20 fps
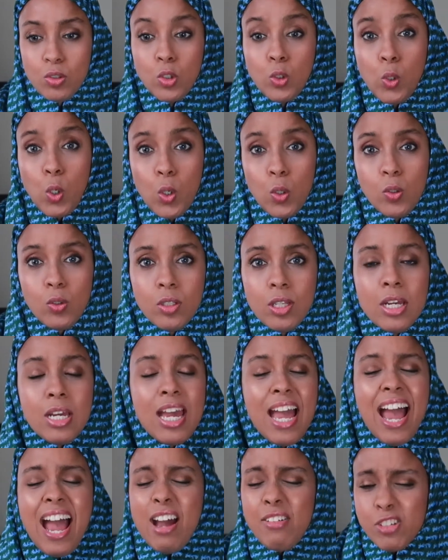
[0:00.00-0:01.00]
goal,
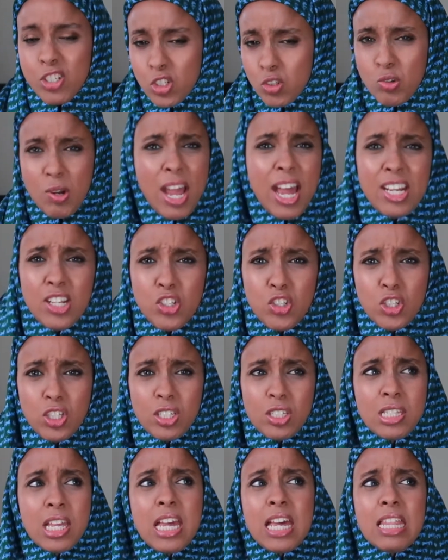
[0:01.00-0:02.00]
have a strategies.